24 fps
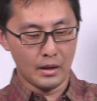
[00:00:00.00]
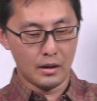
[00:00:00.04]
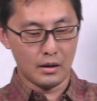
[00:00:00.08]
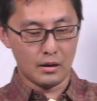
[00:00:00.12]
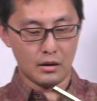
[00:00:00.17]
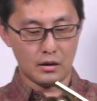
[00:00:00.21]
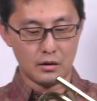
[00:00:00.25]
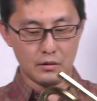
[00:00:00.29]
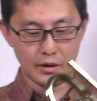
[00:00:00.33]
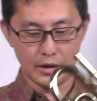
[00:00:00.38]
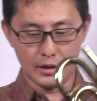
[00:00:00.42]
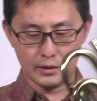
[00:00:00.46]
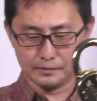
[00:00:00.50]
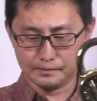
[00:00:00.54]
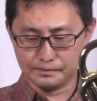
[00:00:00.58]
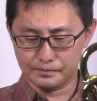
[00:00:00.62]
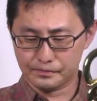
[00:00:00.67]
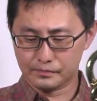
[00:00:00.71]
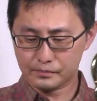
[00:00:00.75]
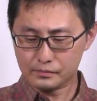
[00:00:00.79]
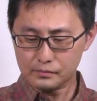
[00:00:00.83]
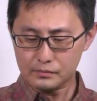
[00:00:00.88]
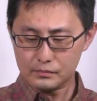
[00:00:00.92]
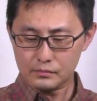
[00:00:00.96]
All right.
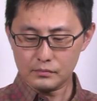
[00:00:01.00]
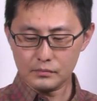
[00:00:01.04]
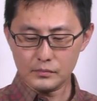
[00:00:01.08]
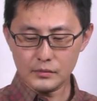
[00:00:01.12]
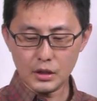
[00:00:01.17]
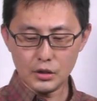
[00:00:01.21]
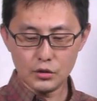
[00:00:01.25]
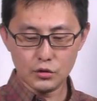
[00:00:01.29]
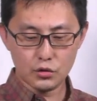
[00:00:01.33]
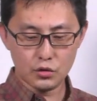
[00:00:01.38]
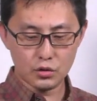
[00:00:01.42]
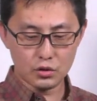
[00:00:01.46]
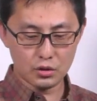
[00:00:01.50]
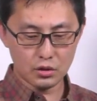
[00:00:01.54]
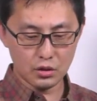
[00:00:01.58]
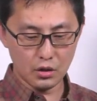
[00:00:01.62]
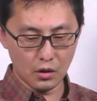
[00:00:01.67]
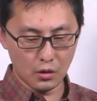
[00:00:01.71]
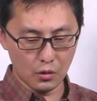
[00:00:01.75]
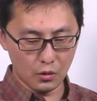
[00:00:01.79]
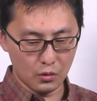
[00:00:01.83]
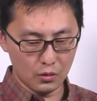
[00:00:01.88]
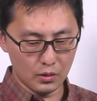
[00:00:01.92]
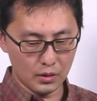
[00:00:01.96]

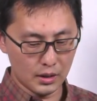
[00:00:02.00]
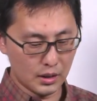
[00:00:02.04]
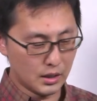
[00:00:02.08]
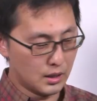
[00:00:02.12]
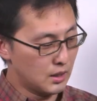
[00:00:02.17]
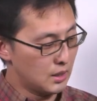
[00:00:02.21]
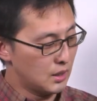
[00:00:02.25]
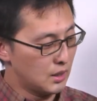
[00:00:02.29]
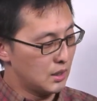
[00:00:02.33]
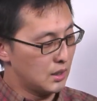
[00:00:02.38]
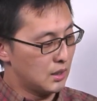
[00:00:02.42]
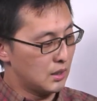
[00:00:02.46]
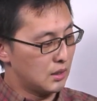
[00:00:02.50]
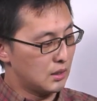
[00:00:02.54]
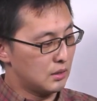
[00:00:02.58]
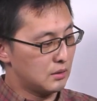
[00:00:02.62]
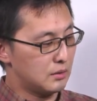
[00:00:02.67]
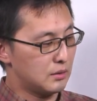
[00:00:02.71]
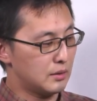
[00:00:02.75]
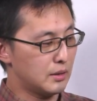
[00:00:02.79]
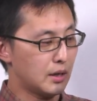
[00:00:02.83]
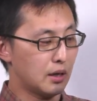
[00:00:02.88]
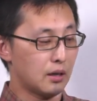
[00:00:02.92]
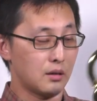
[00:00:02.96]
So
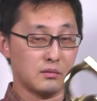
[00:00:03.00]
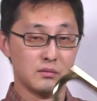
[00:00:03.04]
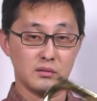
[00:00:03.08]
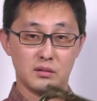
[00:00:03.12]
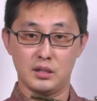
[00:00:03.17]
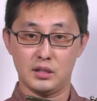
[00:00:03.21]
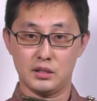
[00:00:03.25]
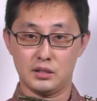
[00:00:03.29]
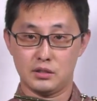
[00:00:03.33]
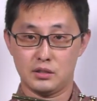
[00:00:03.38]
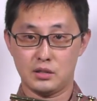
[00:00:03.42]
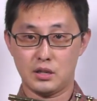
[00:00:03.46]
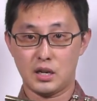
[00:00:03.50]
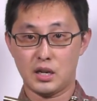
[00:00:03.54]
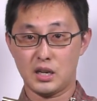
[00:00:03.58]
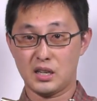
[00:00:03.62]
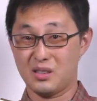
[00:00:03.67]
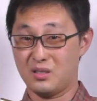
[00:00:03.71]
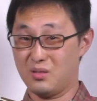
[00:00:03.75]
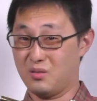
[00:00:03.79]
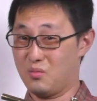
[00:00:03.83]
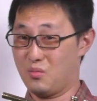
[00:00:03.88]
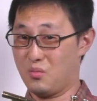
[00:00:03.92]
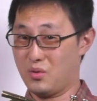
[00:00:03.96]
now let's talk
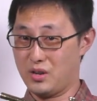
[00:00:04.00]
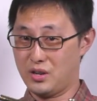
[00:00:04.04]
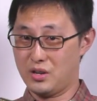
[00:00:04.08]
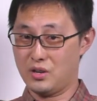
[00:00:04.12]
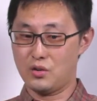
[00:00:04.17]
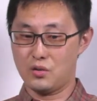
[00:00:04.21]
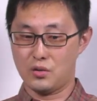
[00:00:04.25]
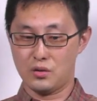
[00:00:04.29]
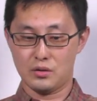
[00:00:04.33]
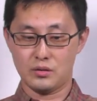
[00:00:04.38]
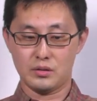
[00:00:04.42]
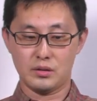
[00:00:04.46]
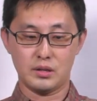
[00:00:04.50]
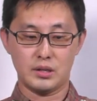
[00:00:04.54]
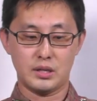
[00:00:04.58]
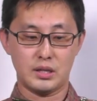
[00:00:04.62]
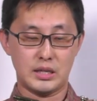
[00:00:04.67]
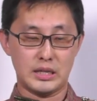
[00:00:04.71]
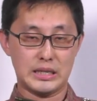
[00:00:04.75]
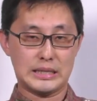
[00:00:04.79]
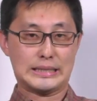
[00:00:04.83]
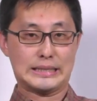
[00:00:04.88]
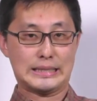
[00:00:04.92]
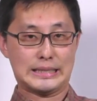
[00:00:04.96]
when you're
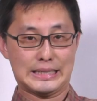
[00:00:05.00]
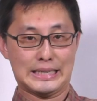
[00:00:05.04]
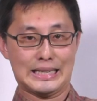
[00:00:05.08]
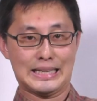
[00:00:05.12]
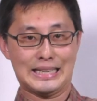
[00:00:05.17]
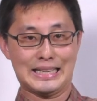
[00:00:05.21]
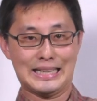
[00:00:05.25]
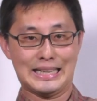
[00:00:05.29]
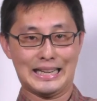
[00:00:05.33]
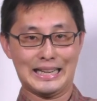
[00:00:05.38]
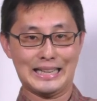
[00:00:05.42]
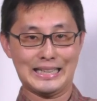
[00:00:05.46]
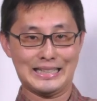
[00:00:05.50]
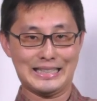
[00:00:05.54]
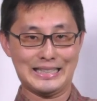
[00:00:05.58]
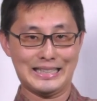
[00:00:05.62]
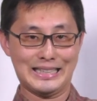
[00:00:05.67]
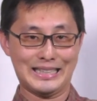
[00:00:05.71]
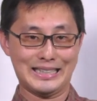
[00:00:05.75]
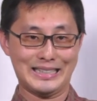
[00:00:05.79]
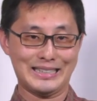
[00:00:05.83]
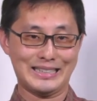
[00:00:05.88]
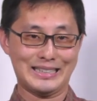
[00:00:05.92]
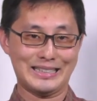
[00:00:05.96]
done at the
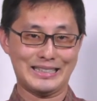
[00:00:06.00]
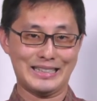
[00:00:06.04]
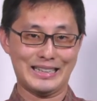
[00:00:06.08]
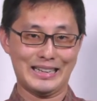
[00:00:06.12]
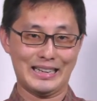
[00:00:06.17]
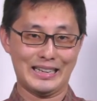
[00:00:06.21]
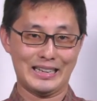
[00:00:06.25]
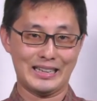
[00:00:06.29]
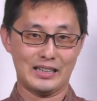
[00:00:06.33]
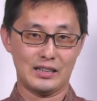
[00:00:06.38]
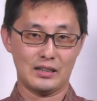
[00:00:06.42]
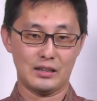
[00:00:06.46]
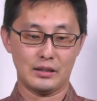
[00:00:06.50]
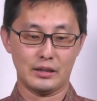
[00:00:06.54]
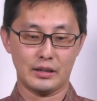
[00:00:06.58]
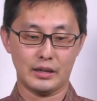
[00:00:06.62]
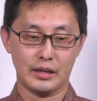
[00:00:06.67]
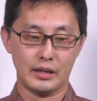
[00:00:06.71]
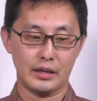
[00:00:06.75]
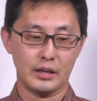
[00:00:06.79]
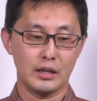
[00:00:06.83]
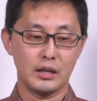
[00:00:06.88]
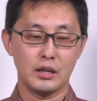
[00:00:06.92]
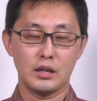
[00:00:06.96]
end of the day.
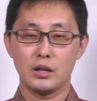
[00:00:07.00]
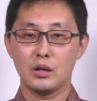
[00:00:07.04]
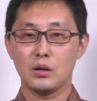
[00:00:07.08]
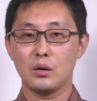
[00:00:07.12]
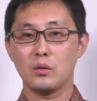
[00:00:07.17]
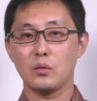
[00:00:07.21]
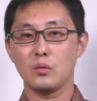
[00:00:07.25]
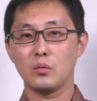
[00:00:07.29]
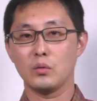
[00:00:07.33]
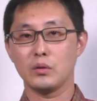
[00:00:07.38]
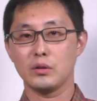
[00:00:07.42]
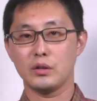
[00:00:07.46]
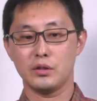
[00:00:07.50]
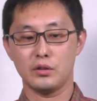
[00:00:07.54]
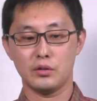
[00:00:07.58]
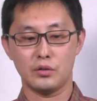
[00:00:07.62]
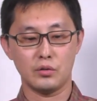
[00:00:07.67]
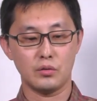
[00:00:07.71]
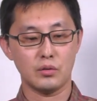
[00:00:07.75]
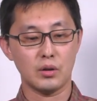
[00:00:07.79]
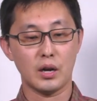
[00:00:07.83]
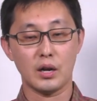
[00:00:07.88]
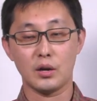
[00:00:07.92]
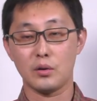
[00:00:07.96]
Okay? What do you
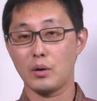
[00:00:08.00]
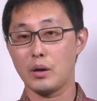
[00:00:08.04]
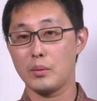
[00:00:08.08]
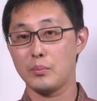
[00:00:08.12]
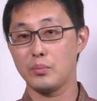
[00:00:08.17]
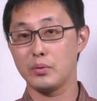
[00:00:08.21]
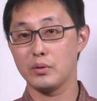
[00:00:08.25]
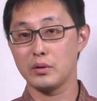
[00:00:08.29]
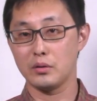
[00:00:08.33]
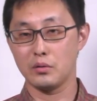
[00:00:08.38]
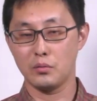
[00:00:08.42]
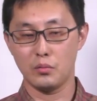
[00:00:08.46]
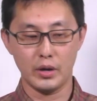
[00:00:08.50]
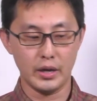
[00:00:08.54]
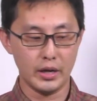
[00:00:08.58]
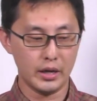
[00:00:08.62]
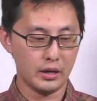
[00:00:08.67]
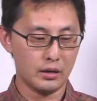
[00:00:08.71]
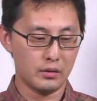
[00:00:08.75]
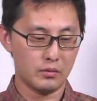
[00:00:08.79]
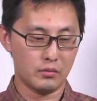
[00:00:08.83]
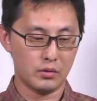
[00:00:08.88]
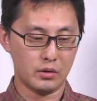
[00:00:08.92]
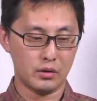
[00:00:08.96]
do? How do I put it away?
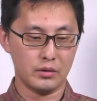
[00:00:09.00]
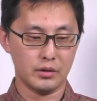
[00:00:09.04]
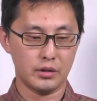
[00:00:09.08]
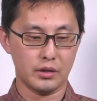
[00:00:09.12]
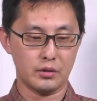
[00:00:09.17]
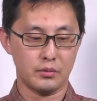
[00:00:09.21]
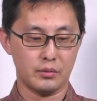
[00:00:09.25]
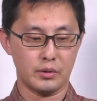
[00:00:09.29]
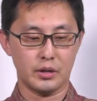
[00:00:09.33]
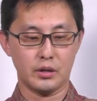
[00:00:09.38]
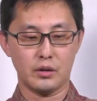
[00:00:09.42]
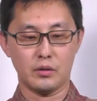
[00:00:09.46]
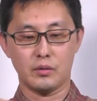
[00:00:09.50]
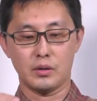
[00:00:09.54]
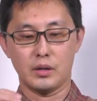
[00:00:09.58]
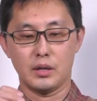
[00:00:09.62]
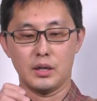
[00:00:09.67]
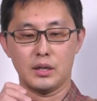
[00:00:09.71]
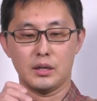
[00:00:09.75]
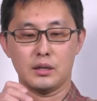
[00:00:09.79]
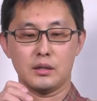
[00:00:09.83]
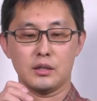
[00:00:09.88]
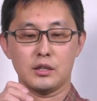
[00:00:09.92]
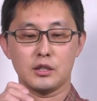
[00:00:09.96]
Well, here we go.
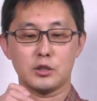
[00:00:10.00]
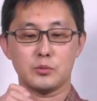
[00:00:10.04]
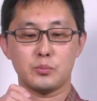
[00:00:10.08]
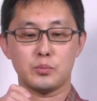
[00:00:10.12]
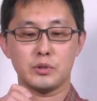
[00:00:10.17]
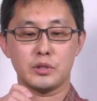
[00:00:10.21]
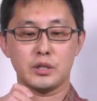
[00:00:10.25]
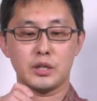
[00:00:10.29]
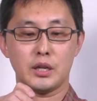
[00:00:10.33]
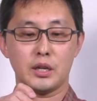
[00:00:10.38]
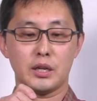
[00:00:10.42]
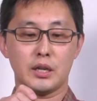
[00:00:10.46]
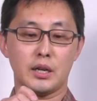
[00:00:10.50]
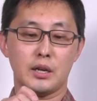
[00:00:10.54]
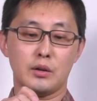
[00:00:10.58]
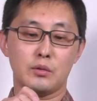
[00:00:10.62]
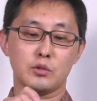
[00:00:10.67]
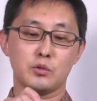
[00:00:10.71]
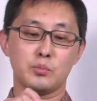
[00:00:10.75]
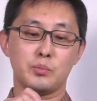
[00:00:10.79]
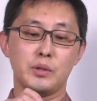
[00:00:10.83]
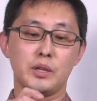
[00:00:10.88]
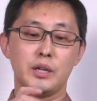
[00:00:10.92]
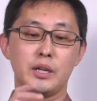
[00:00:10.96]
Let's pretend I was
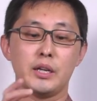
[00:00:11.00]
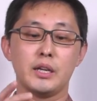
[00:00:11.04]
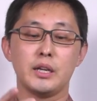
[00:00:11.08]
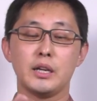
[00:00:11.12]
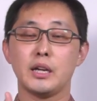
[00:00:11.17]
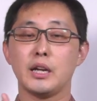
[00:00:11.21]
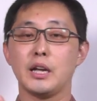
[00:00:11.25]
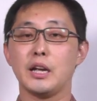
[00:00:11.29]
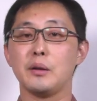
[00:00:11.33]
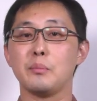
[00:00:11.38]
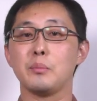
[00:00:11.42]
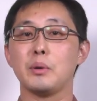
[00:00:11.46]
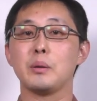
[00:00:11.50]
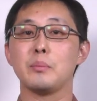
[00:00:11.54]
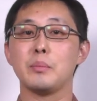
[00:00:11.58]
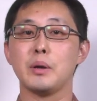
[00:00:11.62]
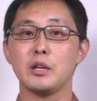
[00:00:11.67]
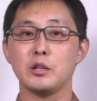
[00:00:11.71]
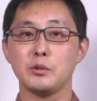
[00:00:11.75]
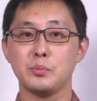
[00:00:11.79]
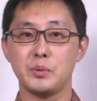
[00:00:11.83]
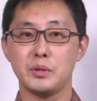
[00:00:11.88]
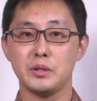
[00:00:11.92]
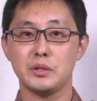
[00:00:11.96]
playing. I have my
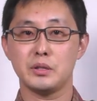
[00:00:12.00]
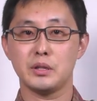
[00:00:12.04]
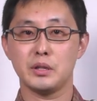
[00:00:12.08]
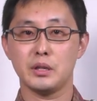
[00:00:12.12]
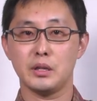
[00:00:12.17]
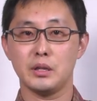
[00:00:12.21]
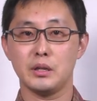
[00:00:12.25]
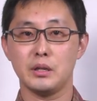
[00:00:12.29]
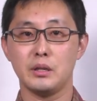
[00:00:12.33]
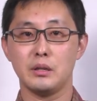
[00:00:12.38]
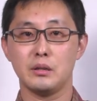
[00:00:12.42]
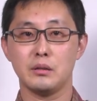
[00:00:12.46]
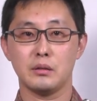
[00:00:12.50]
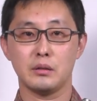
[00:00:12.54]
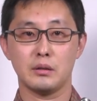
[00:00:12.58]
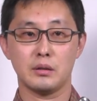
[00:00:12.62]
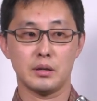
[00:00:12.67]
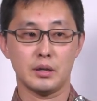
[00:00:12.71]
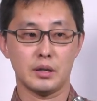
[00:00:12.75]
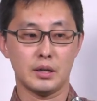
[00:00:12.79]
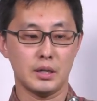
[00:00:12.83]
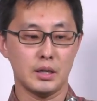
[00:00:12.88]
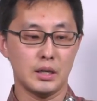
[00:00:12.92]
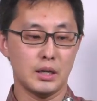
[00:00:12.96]
mouthpiece in.
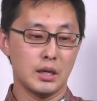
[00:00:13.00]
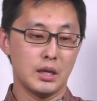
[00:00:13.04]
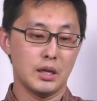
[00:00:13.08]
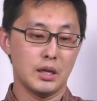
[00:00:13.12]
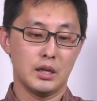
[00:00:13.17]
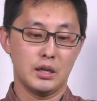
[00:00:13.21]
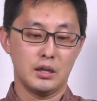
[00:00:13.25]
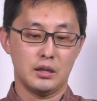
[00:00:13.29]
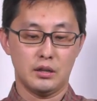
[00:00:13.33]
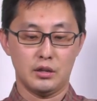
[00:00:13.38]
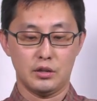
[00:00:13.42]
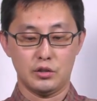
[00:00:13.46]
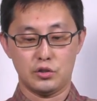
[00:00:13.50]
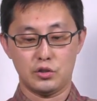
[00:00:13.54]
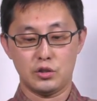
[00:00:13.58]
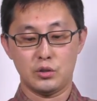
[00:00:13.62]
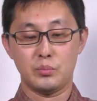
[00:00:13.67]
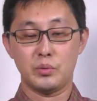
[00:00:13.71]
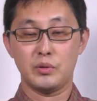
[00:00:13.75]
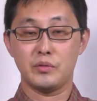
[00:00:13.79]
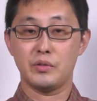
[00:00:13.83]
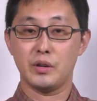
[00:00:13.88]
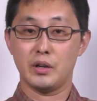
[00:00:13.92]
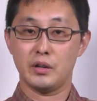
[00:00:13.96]
Okay? It should
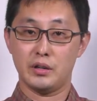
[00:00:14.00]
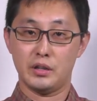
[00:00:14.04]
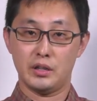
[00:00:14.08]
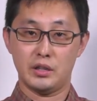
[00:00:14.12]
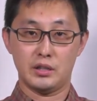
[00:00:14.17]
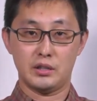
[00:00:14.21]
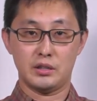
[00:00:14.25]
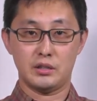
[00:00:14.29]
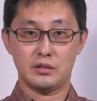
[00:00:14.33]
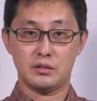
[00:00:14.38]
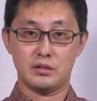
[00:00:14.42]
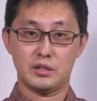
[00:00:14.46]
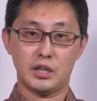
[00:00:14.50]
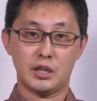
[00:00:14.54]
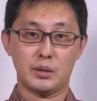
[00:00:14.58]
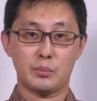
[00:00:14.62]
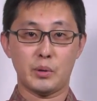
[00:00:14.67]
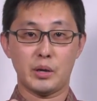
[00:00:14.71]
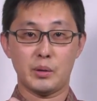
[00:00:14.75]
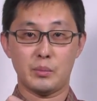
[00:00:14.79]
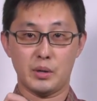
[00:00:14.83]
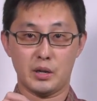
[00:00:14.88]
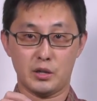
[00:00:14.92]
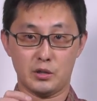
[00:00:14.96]
be very easy to take
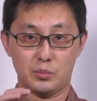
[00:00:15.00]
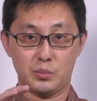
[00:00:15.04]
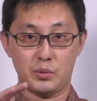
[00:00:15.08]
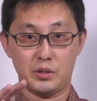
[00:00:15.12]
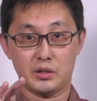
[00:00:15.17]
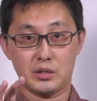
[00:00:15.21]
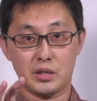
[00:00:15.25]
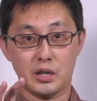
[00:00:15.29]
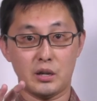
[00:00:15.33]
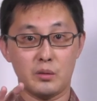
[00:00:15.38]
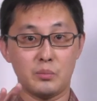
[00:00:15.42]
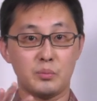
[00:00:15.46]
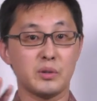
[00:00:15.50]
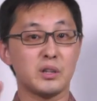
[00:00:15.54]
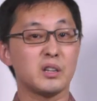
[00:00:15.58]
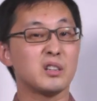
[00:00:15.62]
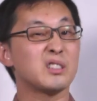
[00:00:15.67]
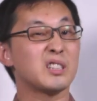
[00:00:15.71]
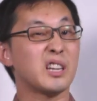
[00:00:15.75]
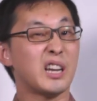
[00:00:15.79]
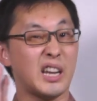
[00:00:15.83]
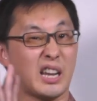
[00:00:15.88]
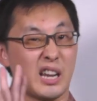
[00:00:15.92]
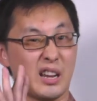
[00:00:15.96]
my mouthpiece out because
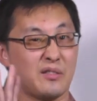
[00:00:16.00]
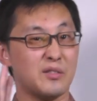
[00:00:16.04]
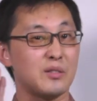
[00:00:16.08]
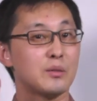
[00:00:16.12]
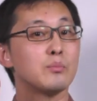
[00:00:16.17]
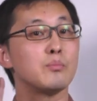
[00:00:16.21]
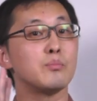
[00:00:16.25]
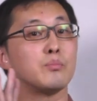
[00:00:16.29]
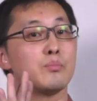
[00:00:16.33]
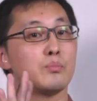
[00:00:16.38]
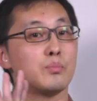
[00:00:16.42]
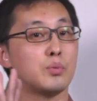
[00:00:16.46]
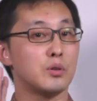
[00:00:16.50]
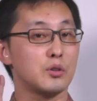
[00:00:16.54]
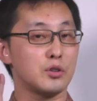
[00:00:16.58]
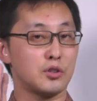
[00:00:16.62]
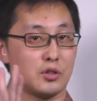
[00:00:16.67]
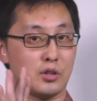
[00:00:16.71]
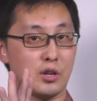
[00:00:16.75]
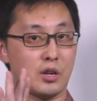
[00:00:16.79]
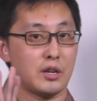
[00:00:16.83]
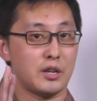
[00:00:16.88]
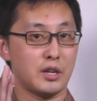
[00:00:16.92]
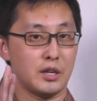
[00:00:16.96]
I haven't
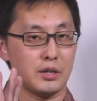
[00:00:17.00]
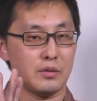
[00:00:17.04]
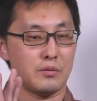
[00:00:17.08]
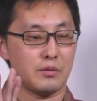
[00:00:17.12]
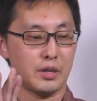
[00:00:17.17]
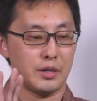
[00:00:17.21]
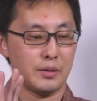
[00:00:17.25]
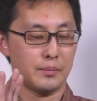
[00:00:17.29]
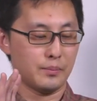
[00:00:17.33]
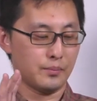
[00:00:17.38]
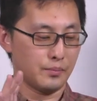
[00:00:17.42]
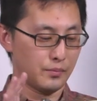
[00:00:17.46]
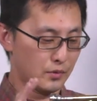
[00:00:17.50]
pushed on it, right?